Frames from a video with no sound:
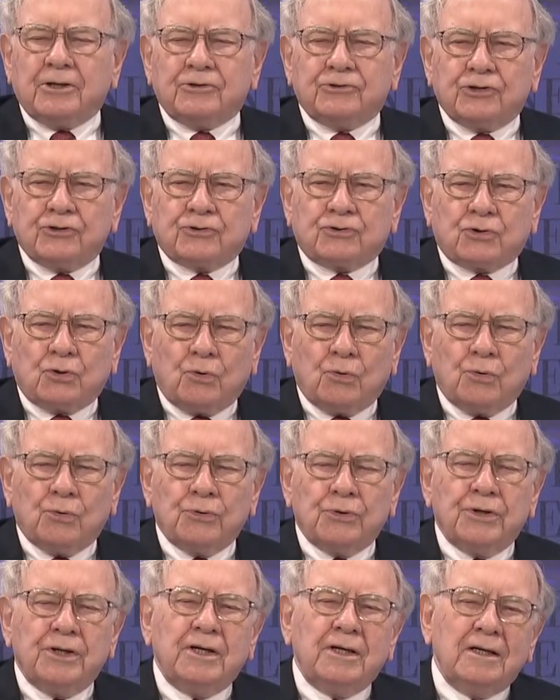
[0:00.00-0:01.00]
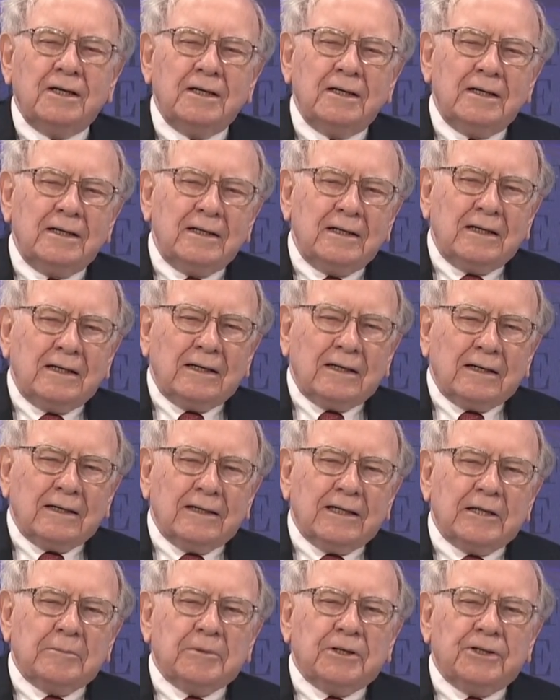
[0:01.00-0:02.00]
had just told
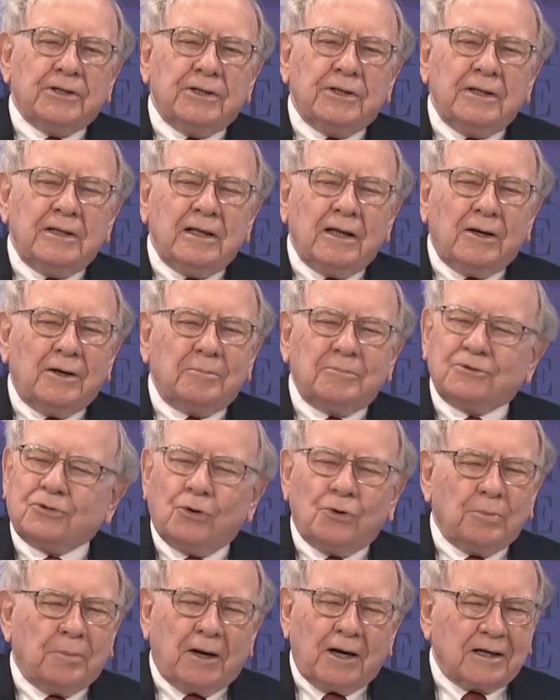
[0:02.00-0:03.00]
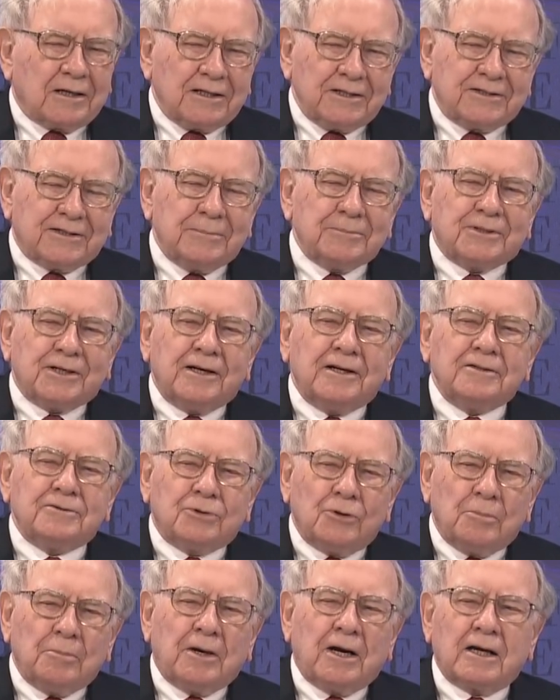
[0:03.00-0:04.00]
Lehman, or told Barclays, I'm sorry,
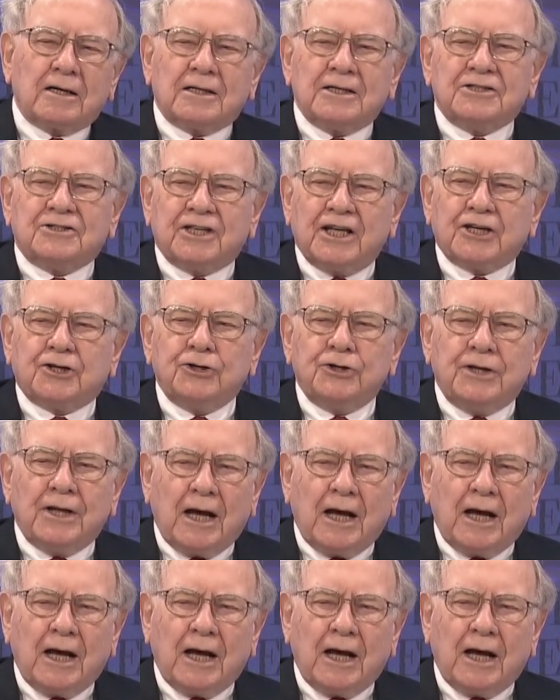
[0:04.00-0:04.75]
told Barclays they could